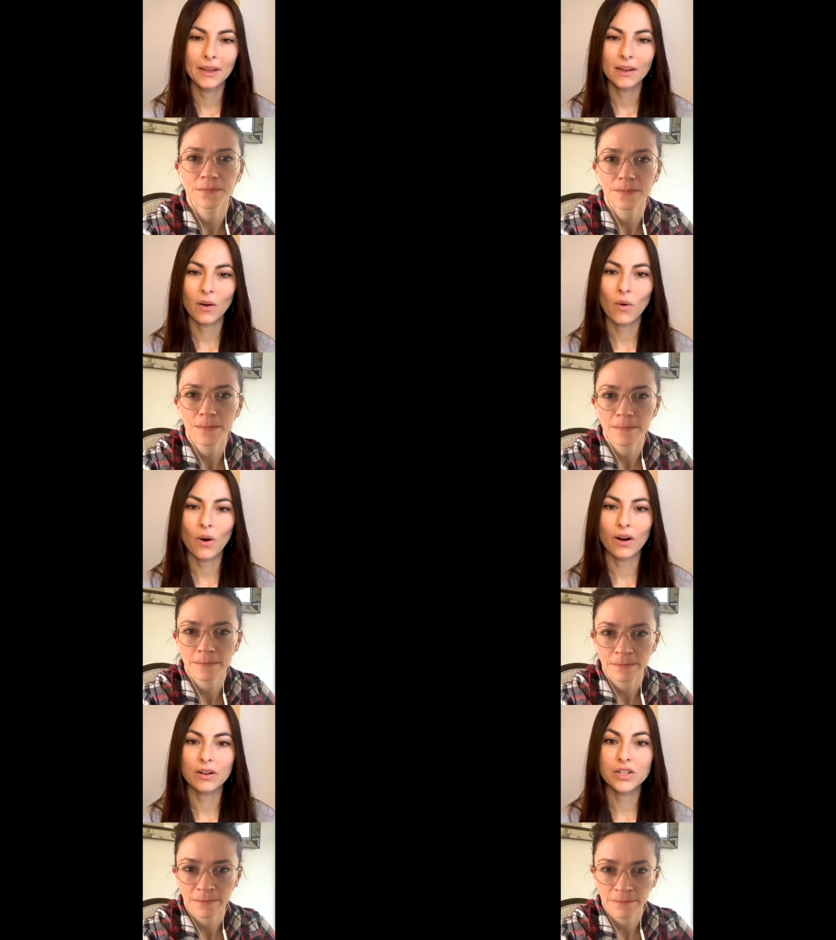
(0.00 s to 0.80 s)

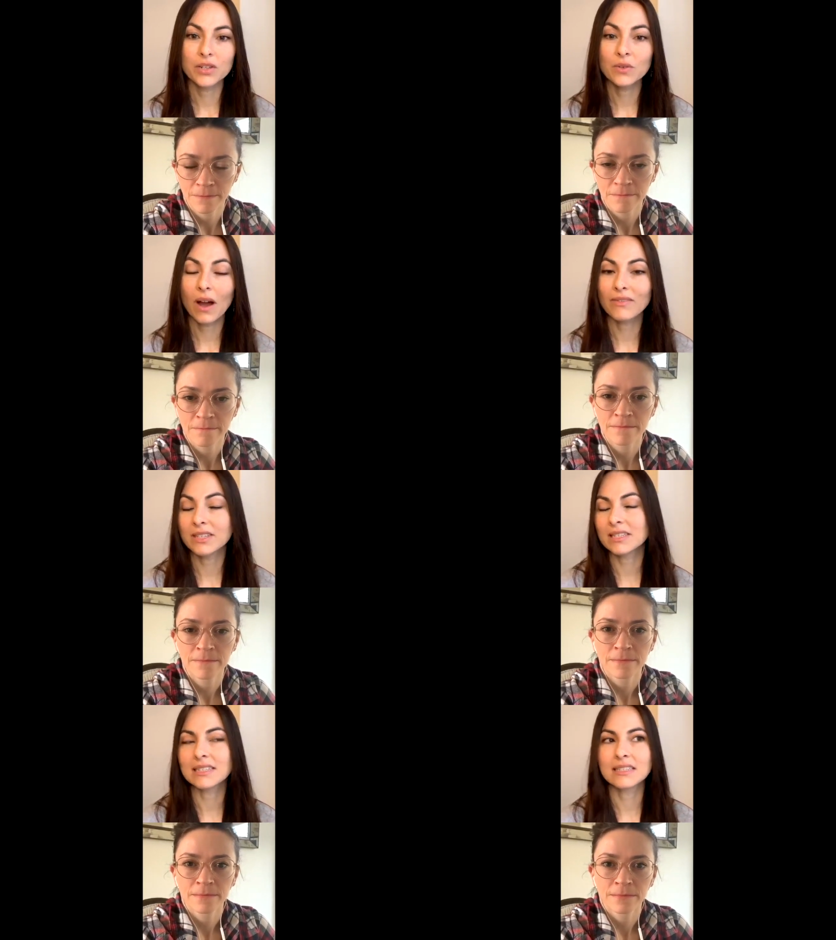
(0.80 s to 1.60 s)
Speaker 1: or do you
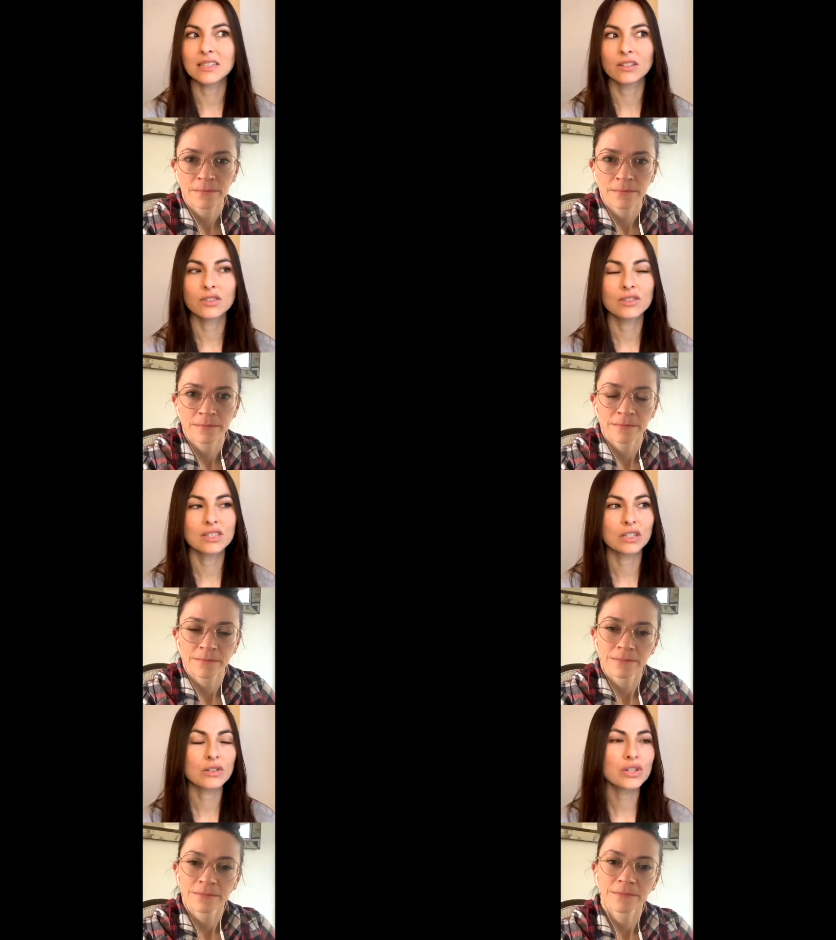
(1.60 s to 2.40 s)
obviously still
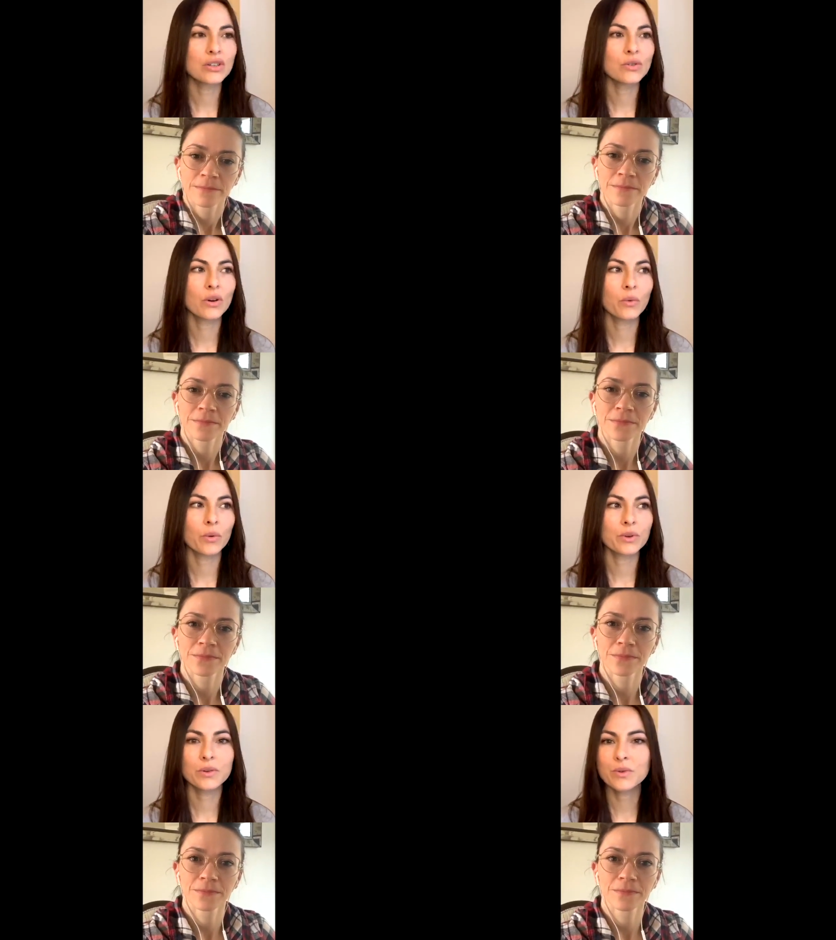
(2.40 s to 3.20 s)
still do or what
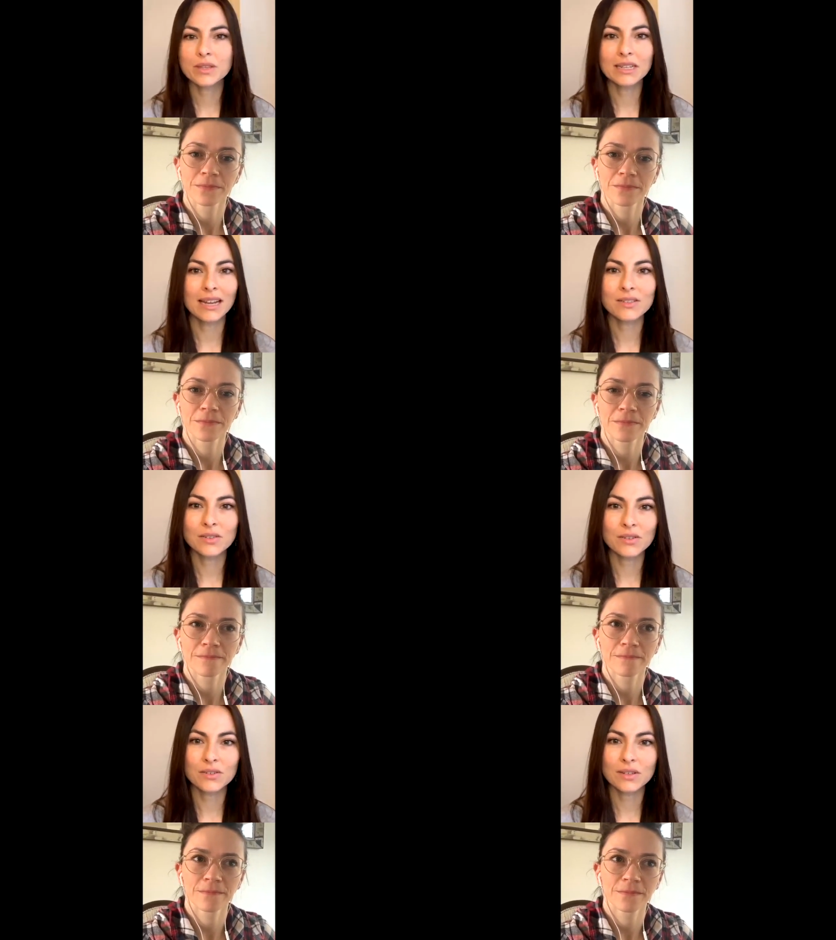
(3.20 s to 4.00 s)
were who are the
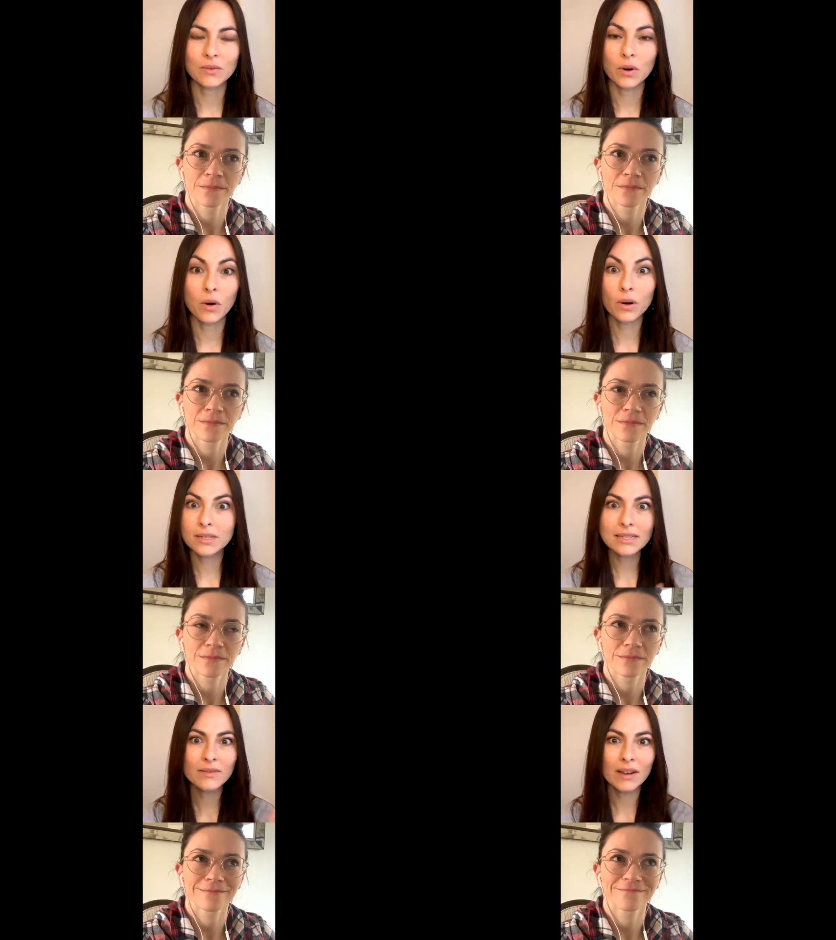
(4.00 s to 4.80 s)
dancers or or it
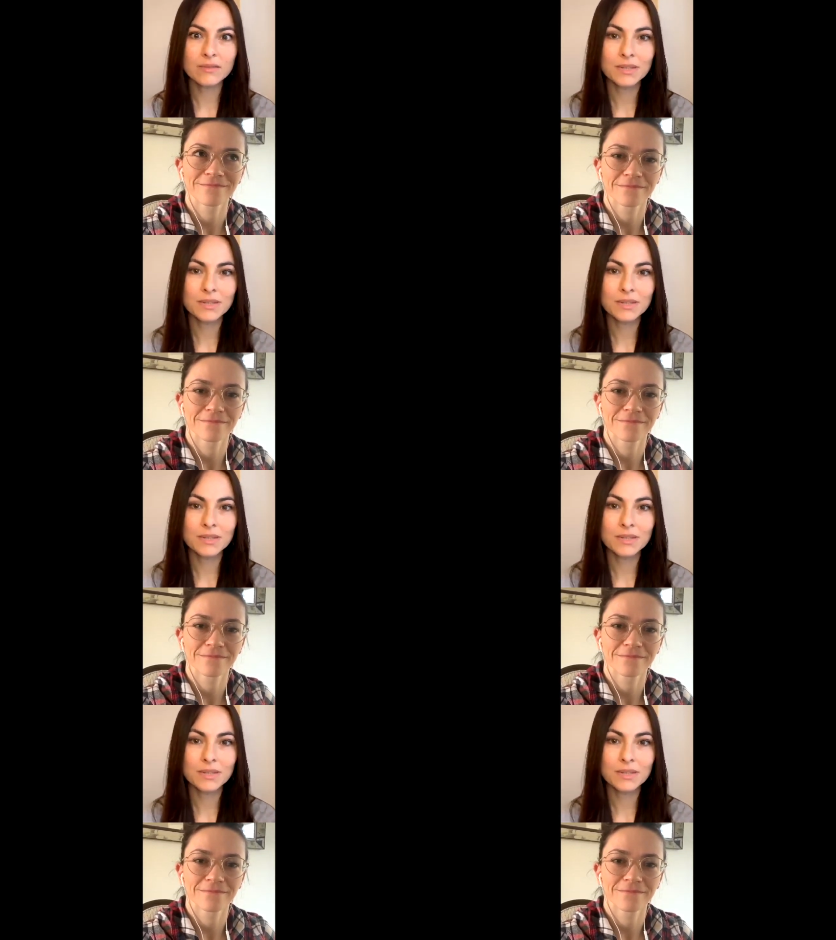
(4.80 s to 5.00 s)
doesn't even have to be